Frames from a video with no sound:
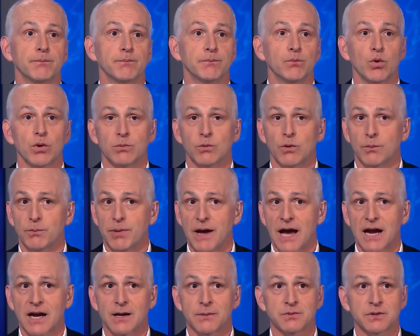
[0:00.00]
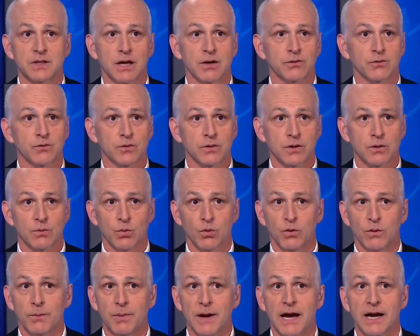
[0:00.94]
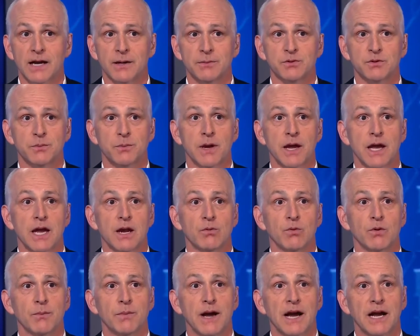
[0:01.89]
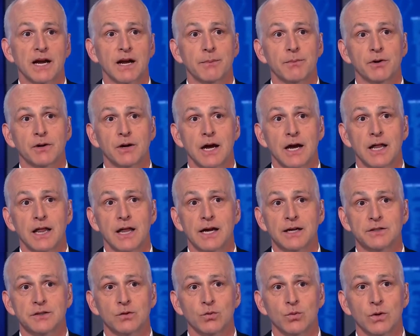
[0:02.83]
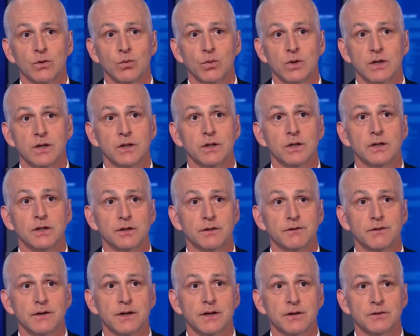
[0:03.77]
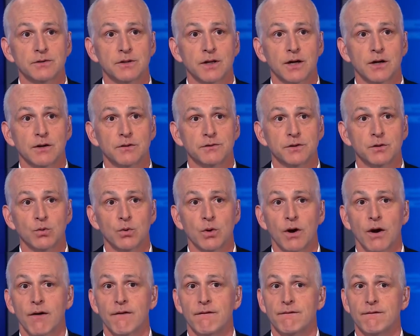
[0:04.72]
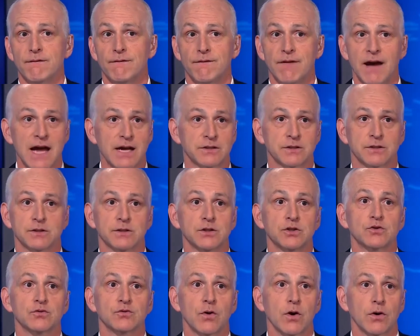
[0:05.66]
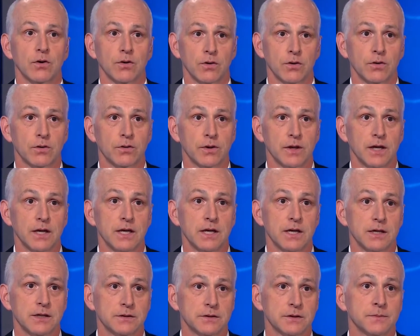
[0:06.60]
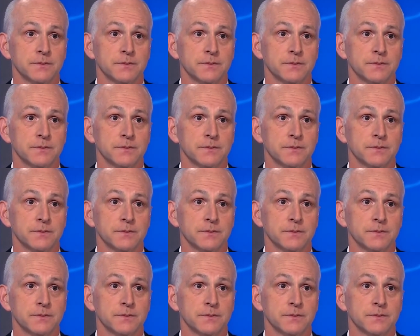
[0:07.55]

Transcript: We will back up South Korea, we will back up Japan, we'll back up our allies, and we will defend ourselves, and we are vastly stronger than he is.